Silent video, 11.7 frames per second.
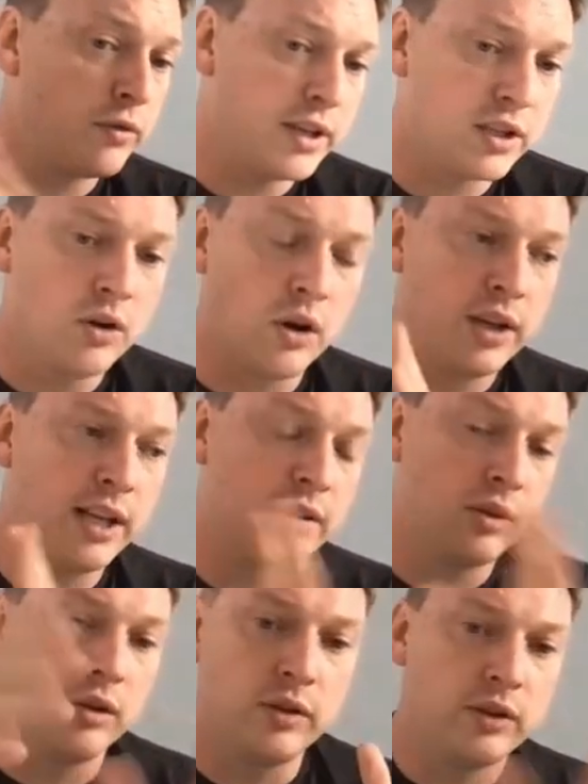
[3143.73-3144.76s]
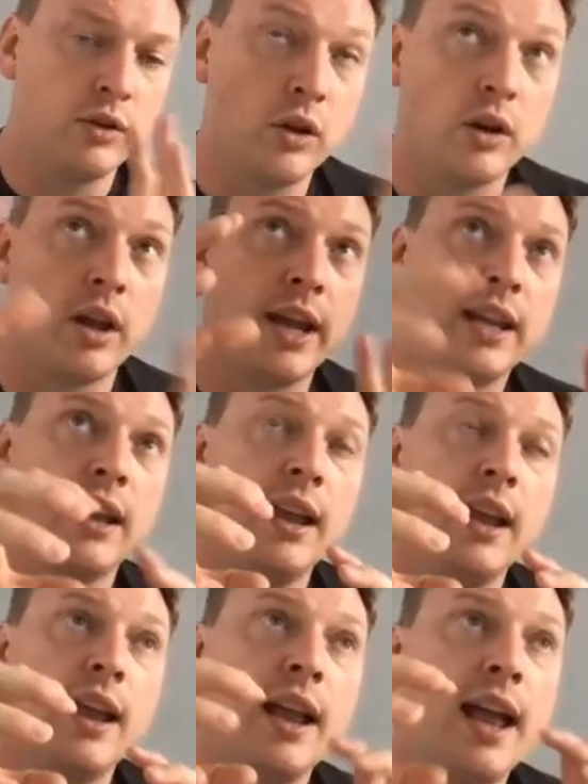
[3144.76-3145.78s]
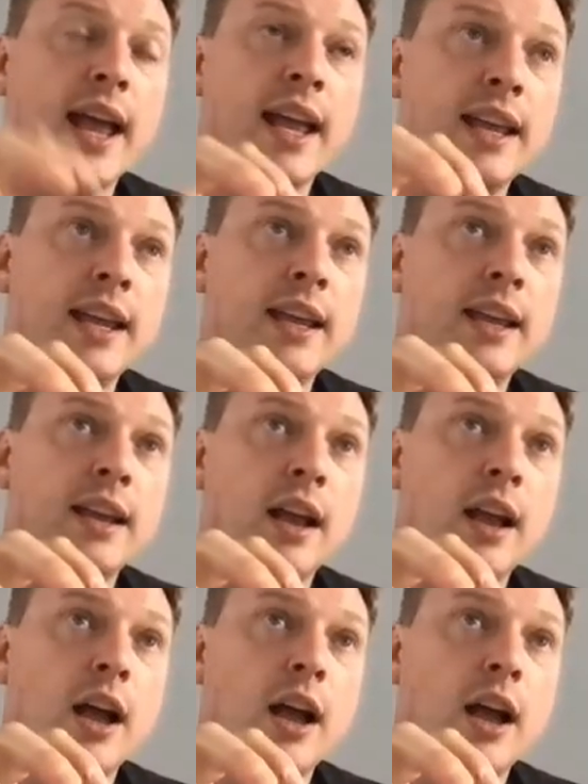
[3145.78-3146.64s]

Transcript: It's not like a